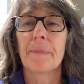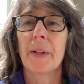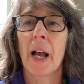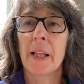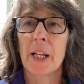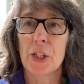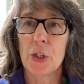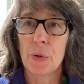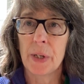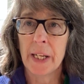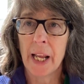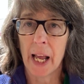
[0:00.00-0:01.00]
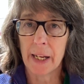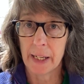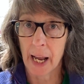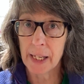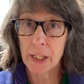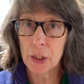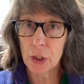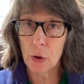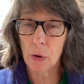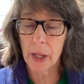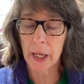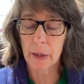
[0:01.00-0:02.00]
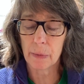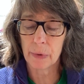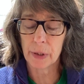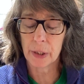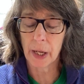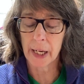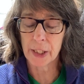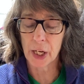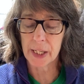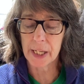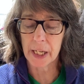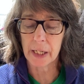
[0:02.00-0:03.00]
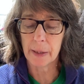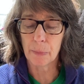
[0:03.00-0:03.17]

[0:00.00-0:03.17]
And let's do it again, nice and slow like I just did.